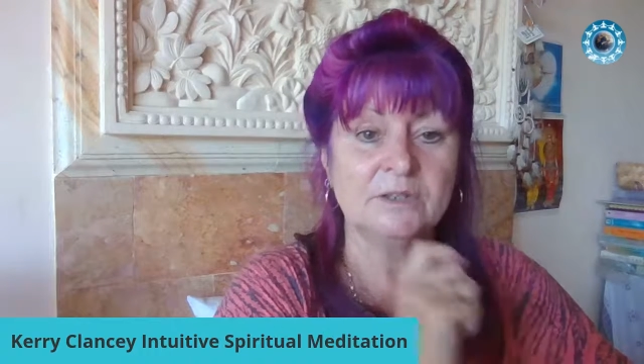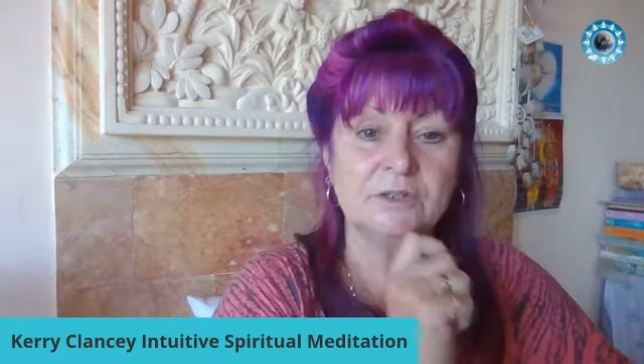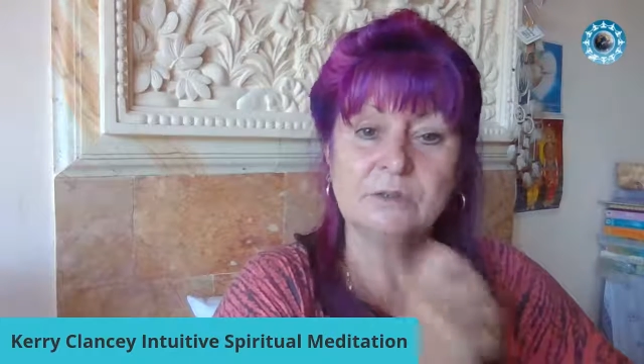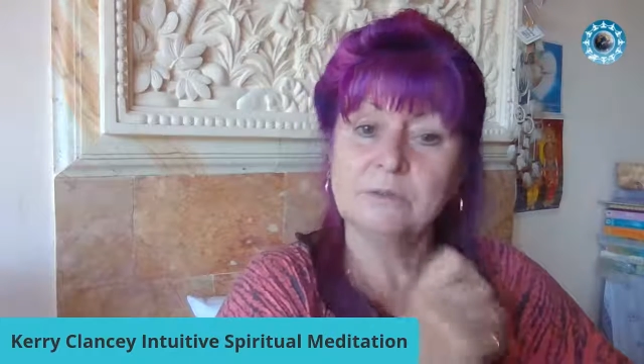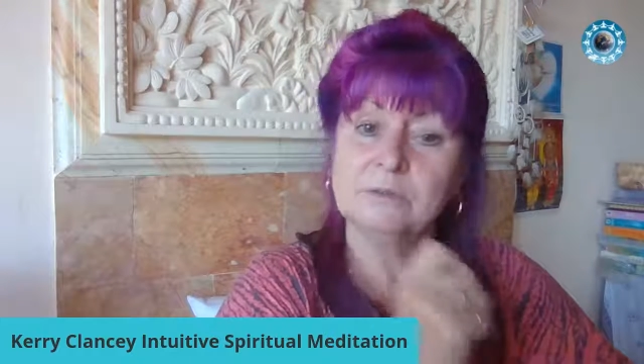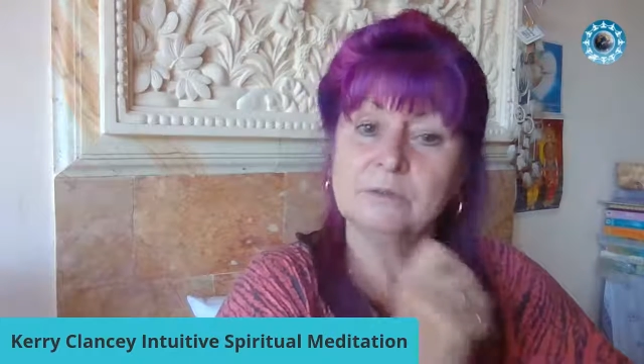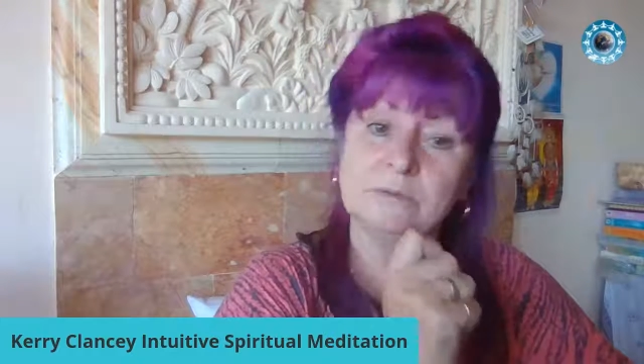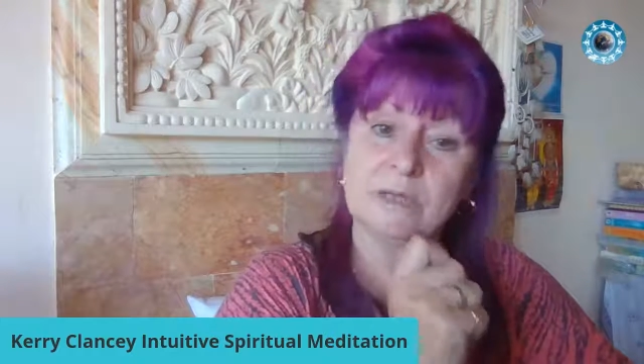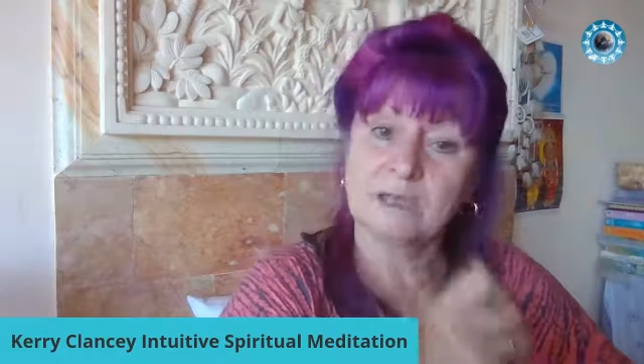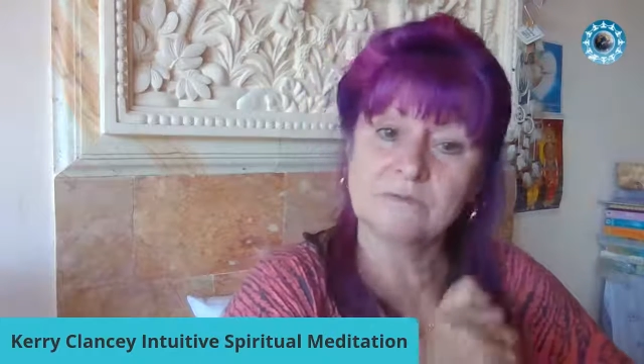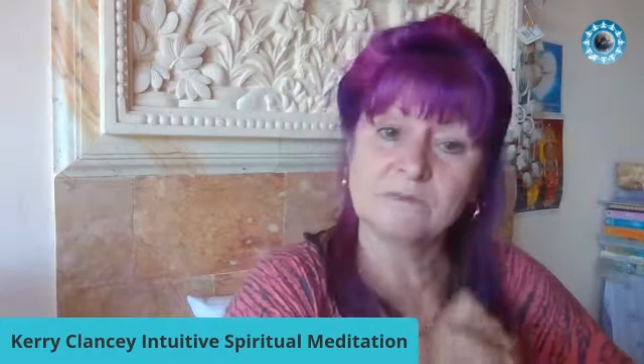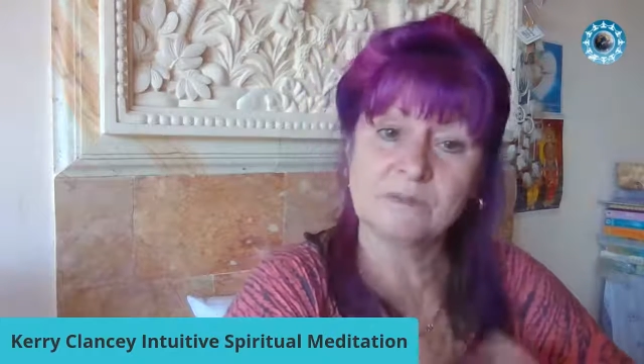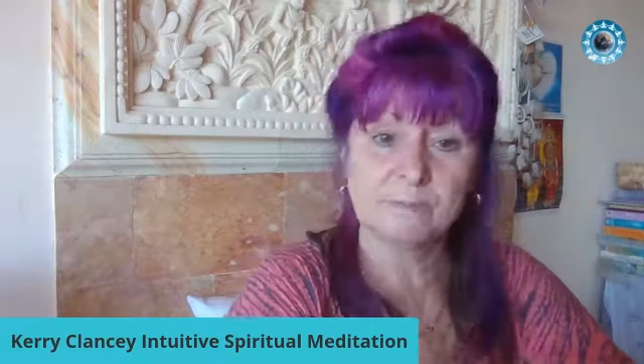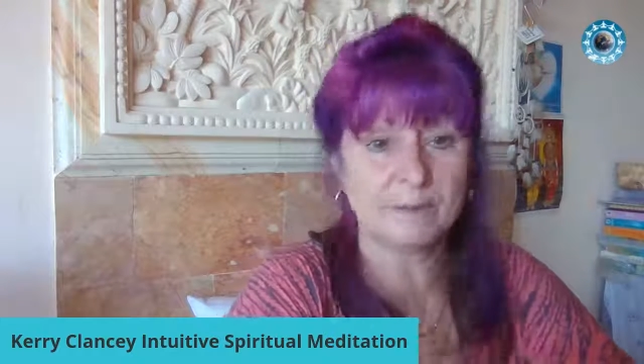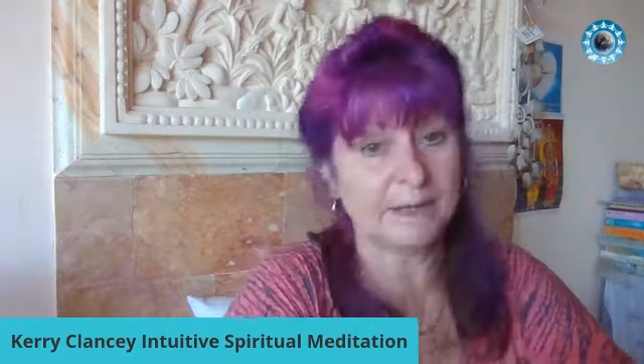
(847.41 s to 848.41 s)
You
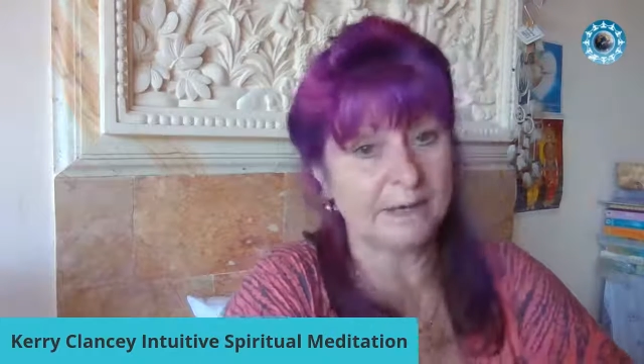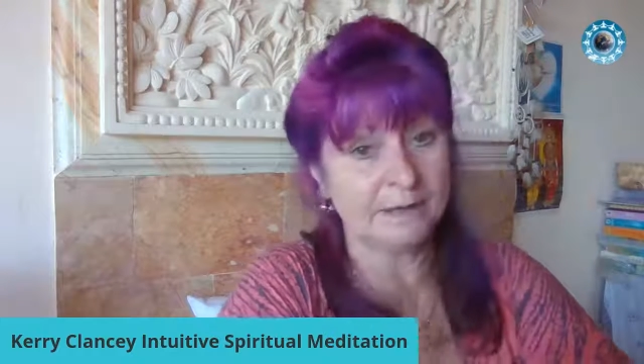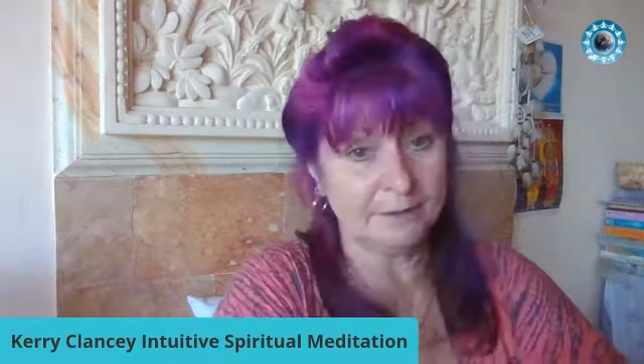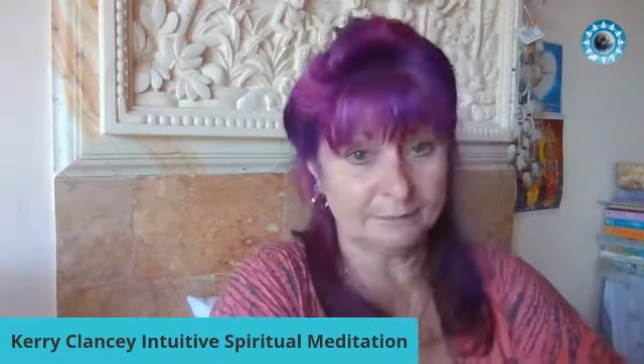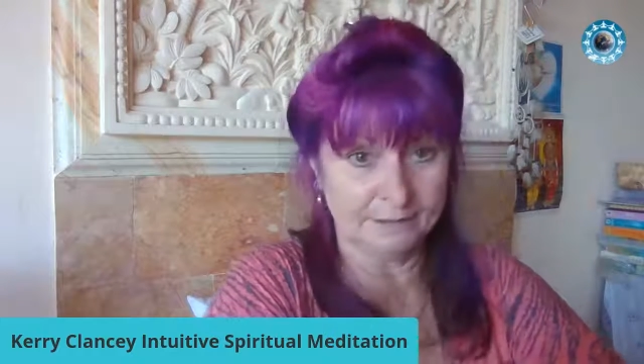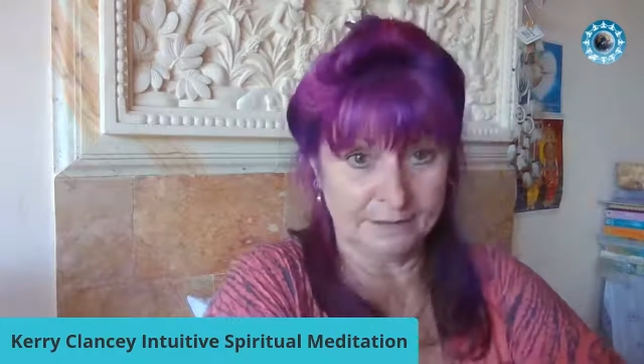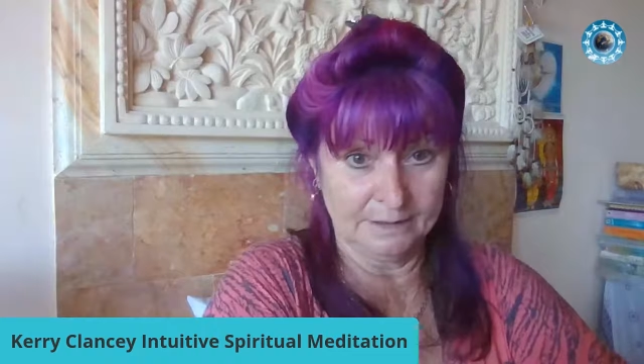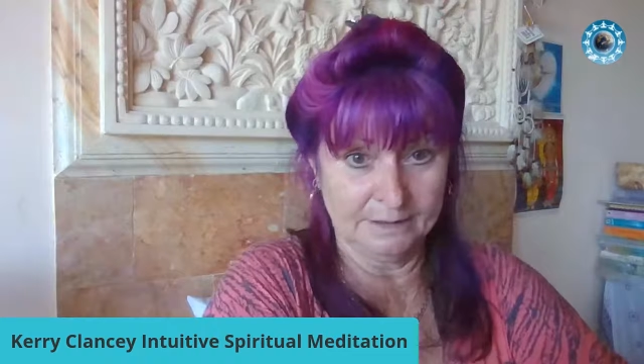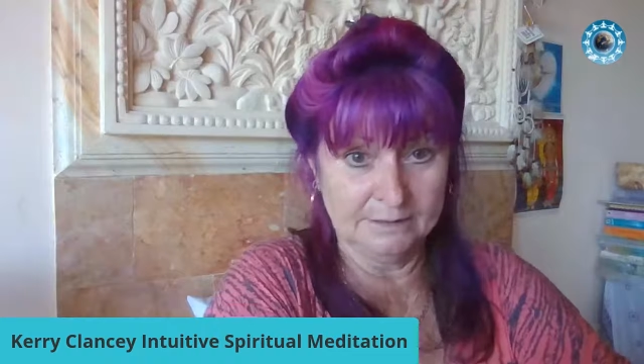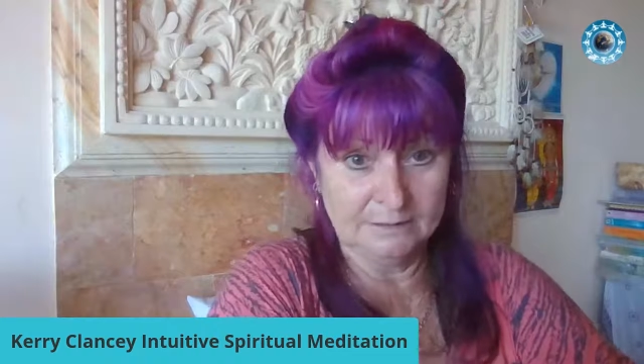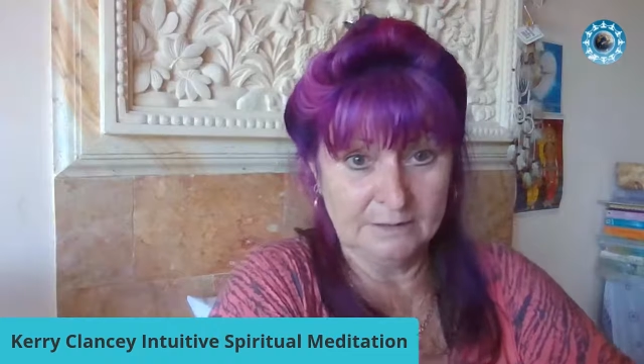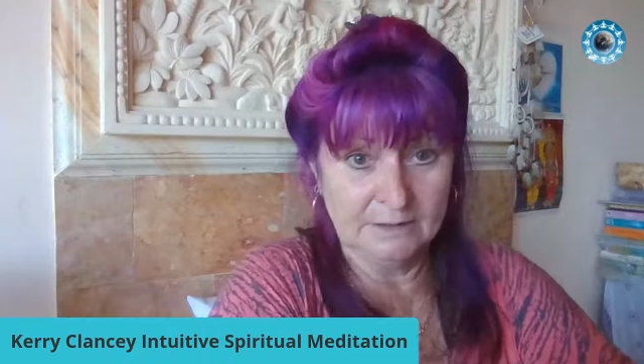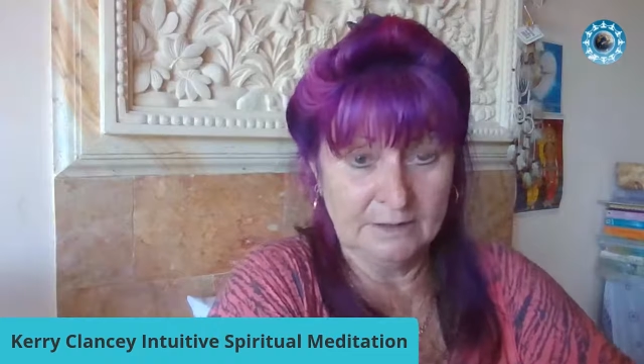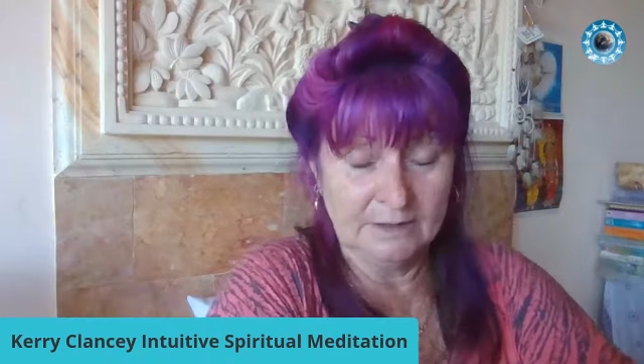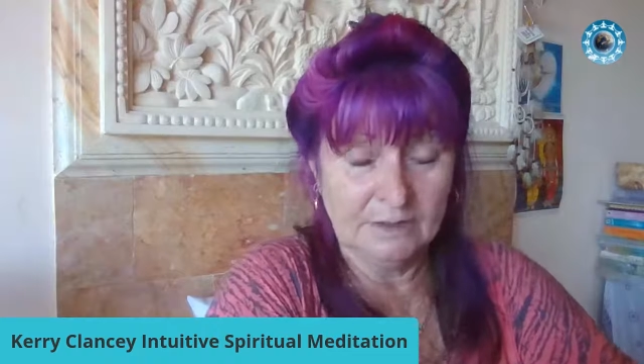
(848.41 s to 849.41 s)
have the
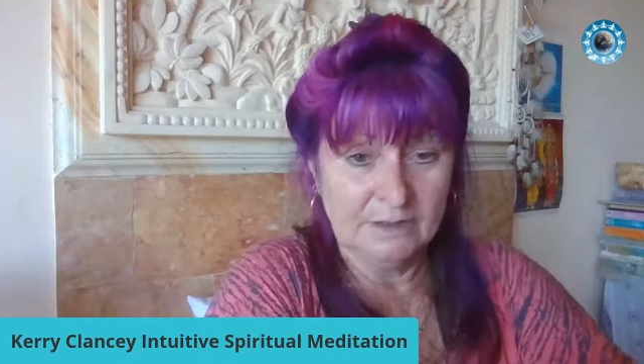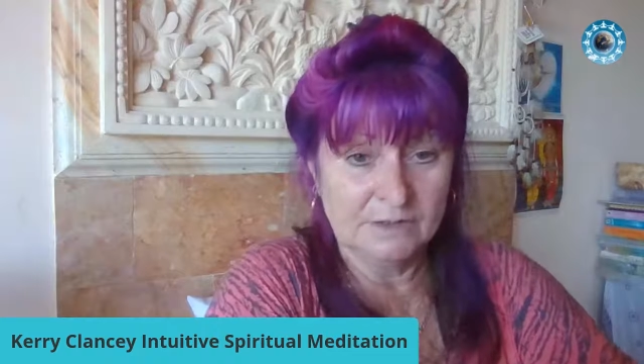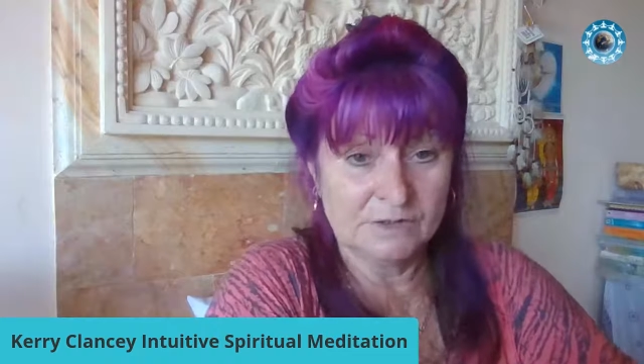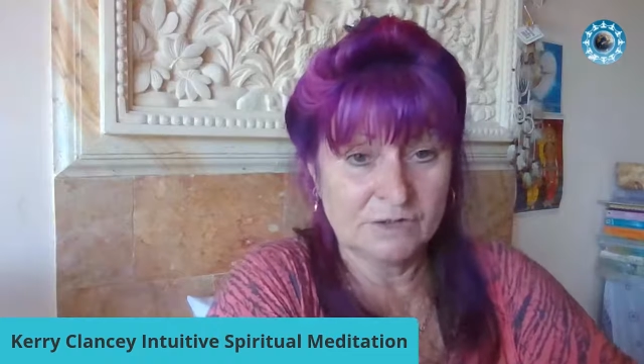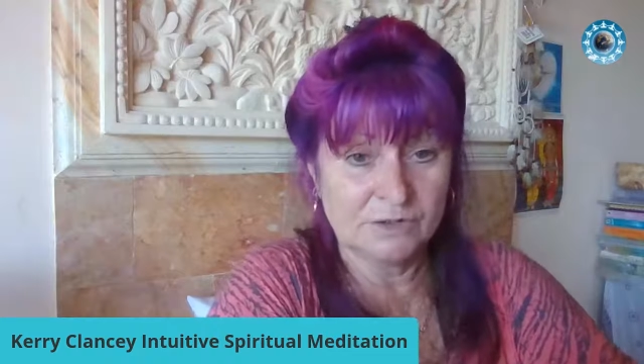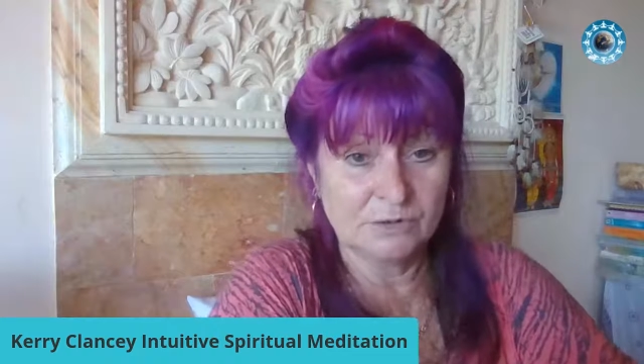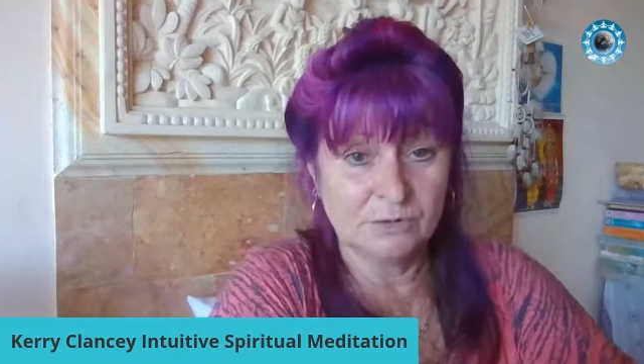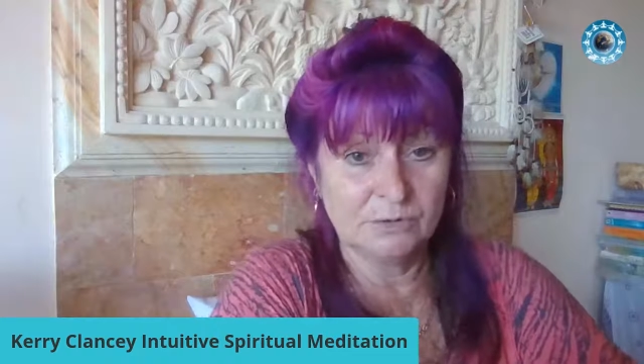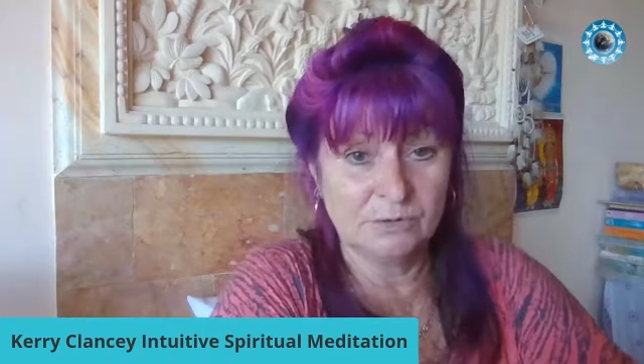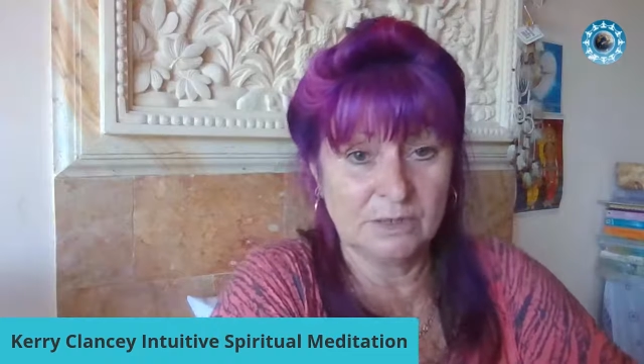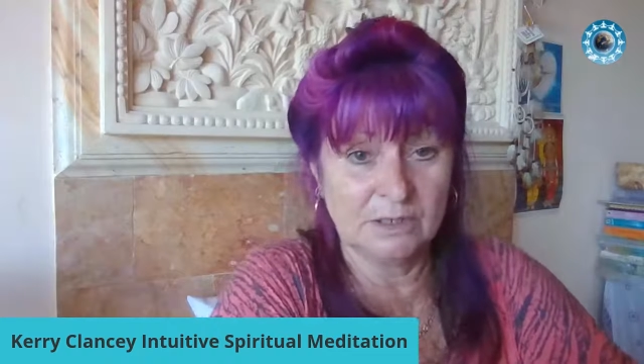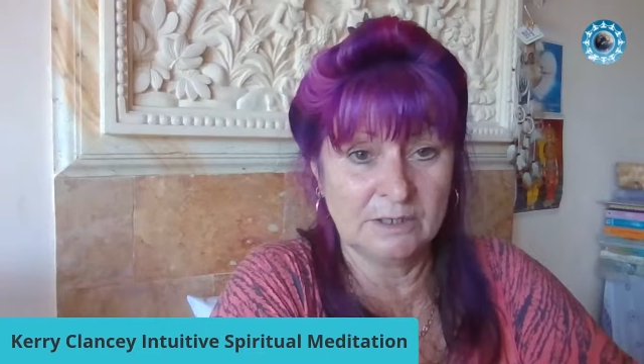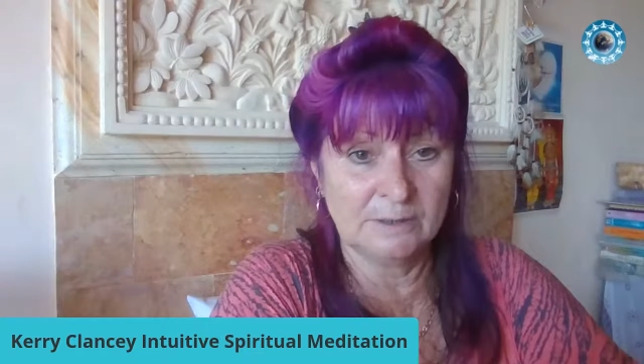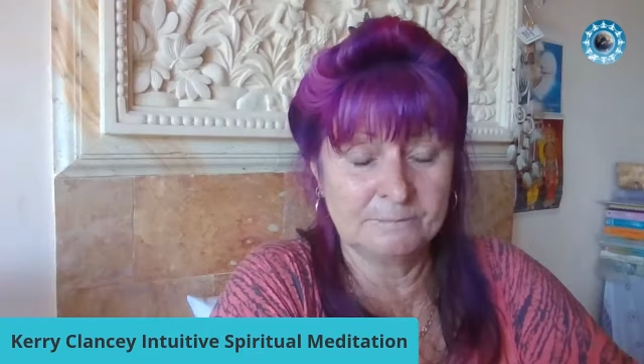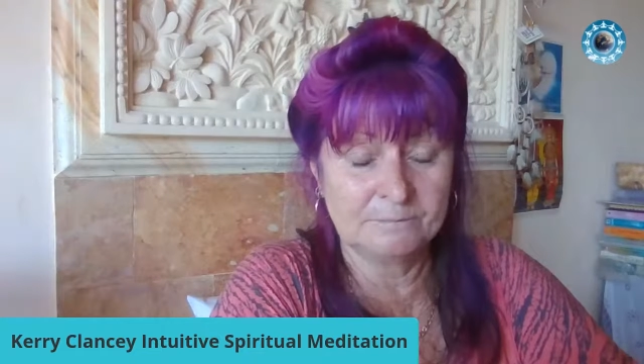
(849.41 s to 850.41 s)
power to